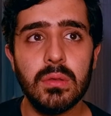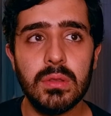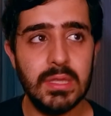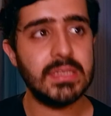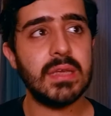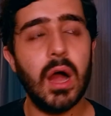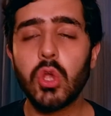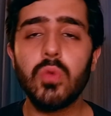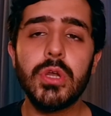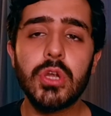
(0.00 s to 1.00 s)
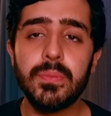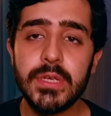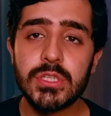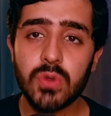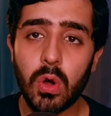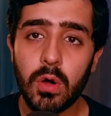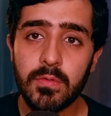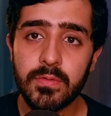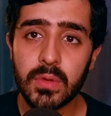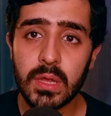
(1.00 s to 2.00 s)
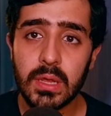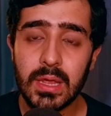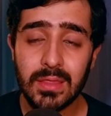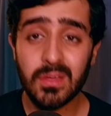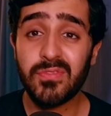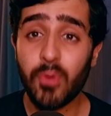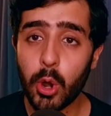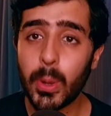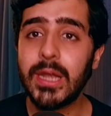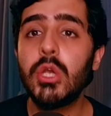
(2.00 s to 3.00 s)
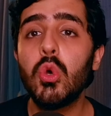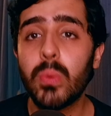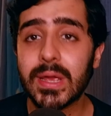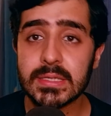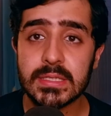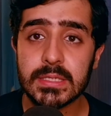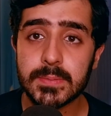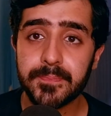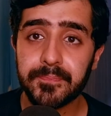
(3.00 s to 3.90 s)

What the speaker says: this argument could be solved in the following two ways.